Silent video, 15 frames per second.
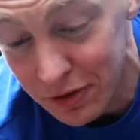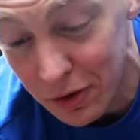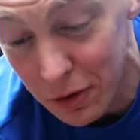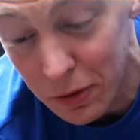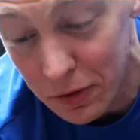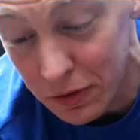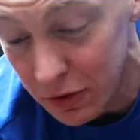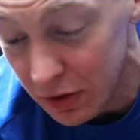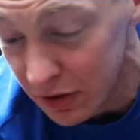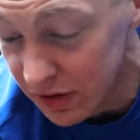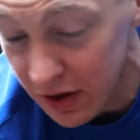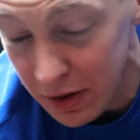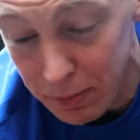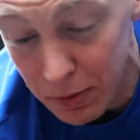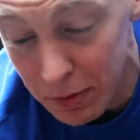so I'm going to
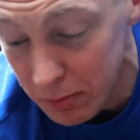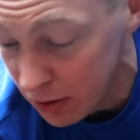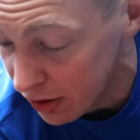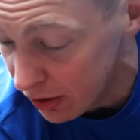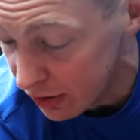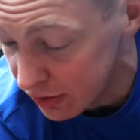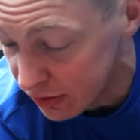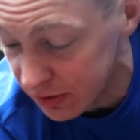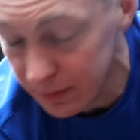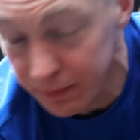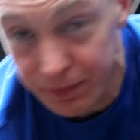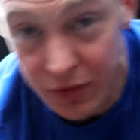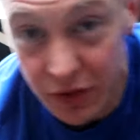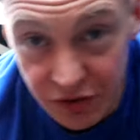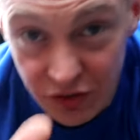tape them because
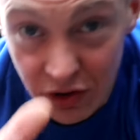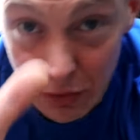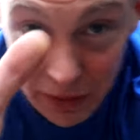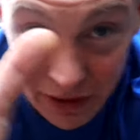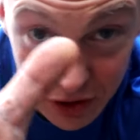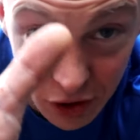there's still a wee